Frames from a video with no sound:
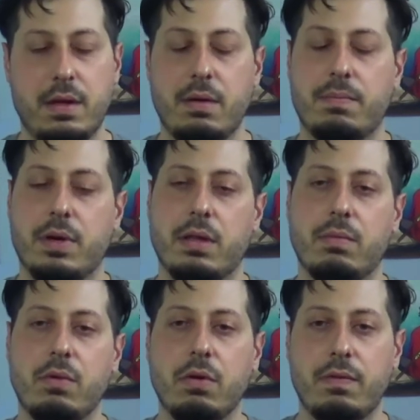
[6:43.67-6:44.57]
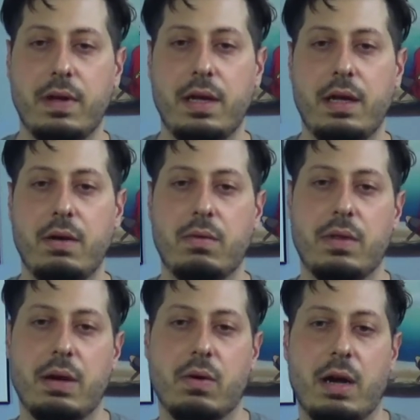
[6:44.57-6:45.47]
But in the movie,
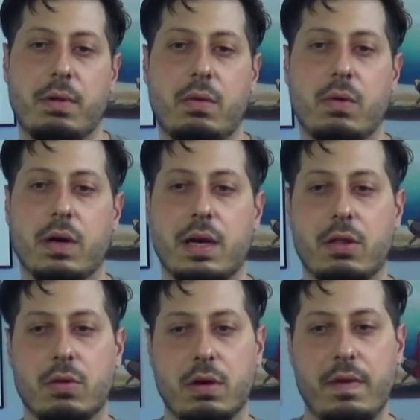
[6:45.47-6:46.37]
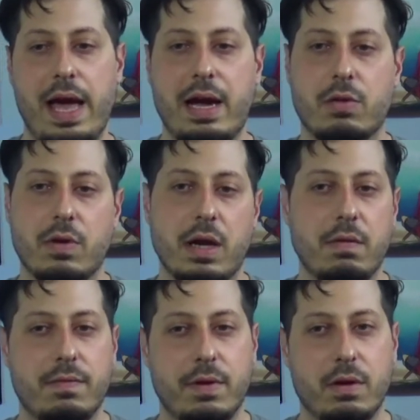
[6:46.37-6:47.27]
they were able to work in sort of extra
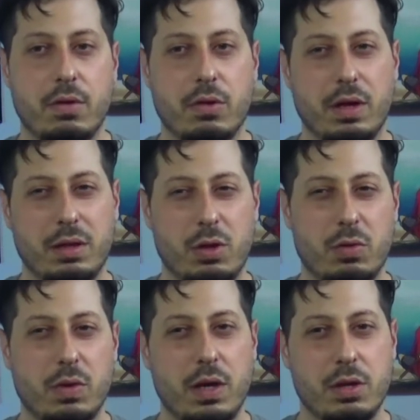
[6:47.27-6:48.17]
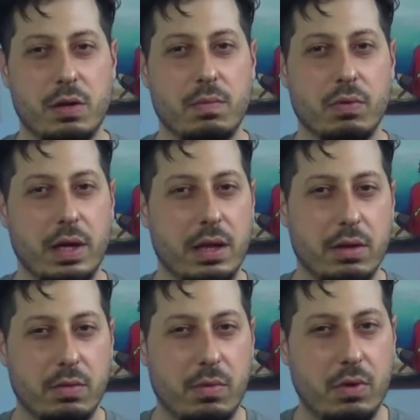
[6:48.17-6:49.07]
info so like the stories could breathe a
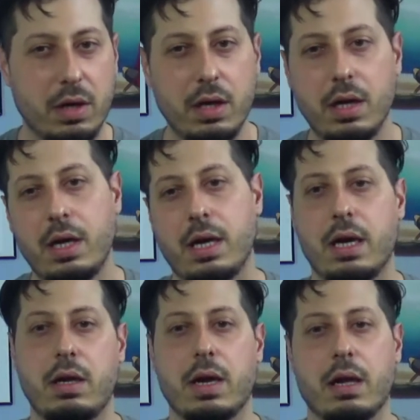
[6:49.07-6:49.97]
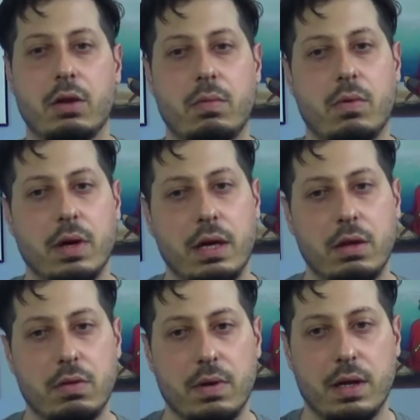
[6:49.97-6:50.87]
little more and you got a little more
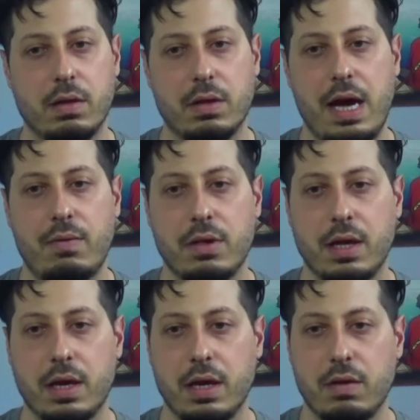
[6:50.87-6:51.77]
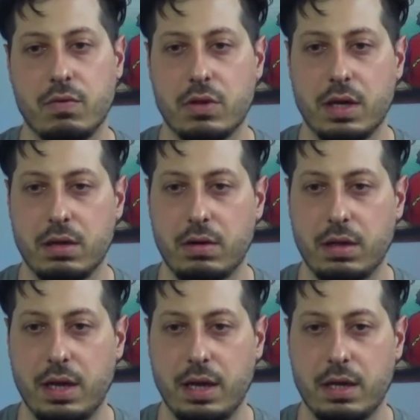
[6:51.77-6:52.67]
into it. So that was like an interesting little
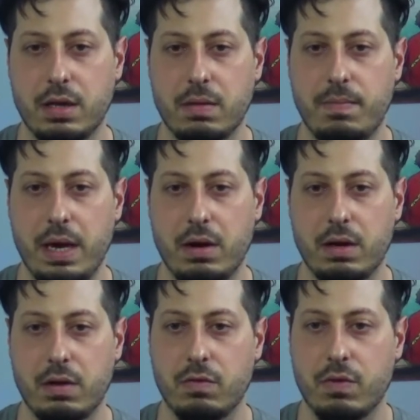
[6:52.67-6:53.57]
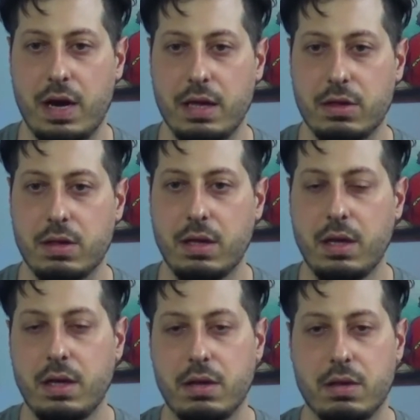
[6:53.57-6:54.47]
like compare and contrast.
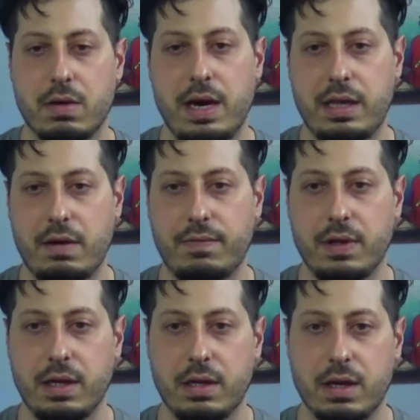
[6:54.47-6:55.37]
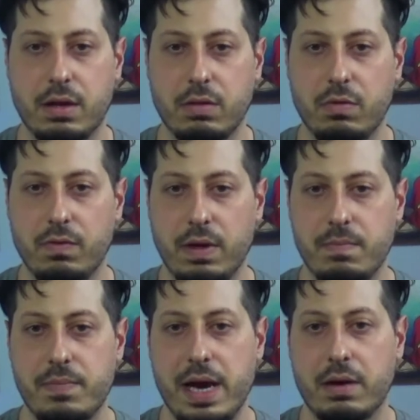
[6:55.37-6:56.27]
So I definitely dug the movie
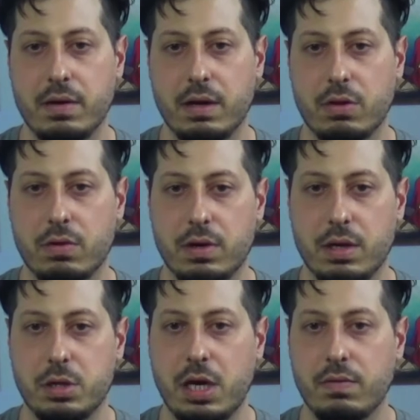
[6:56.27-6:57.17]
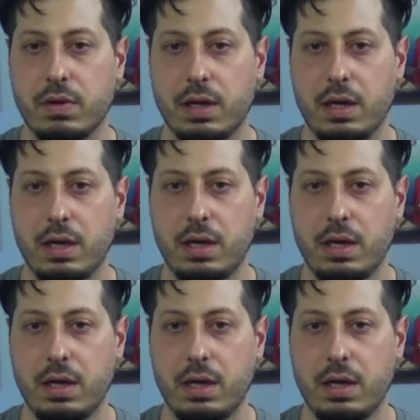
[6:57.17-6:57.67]
better and sort of generally